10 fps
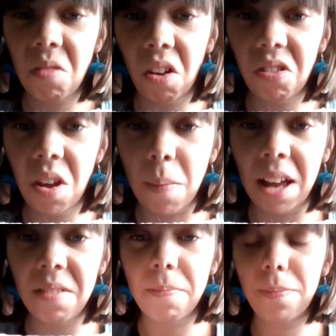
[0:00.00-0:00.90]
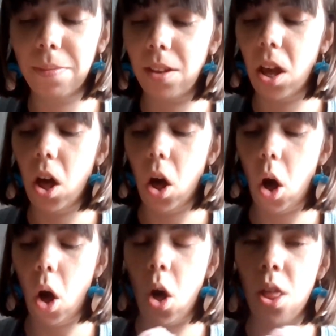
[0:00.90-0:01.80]
not too bad.
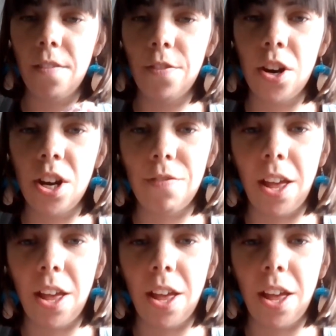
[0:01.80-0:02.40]
On the front,